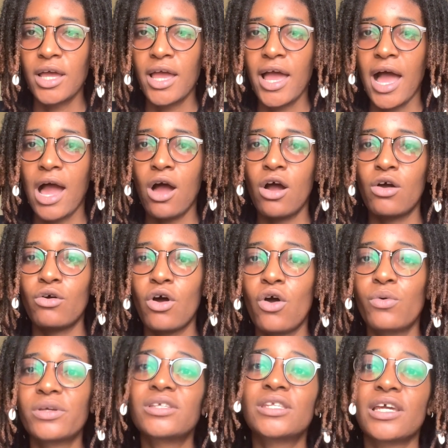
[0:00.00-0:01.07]
I'll
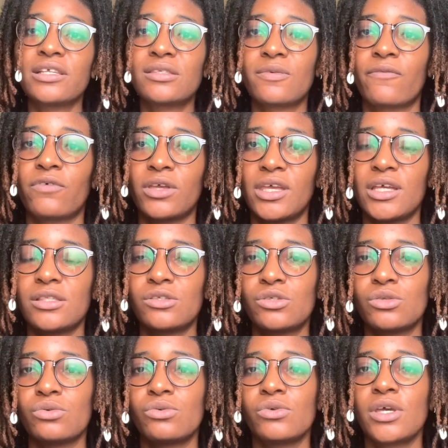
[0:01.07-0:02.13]
always tend to forget.
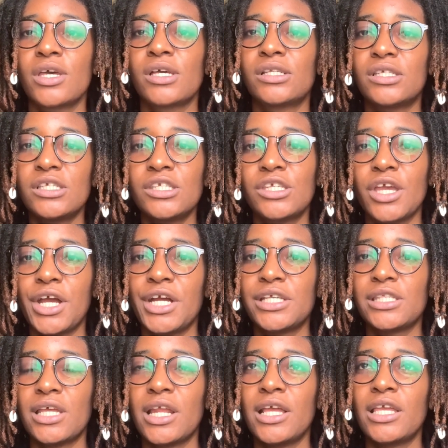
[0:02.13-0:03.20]
So this year I
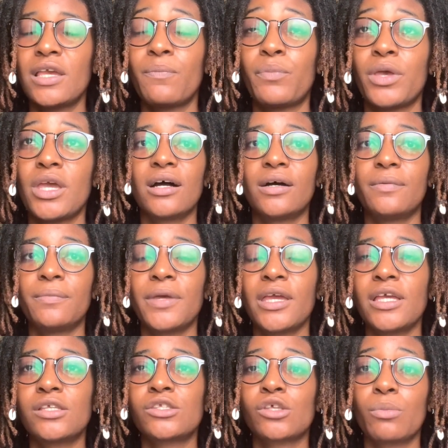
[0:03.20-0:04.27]
started keeping
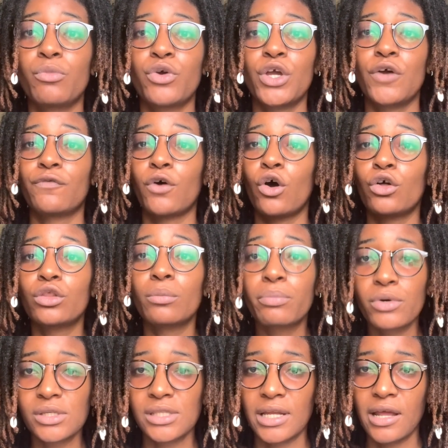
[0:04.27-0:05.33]
a summary of all the
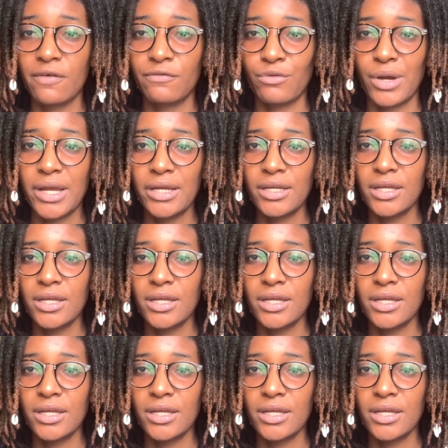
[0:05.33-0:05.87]
books that I've read.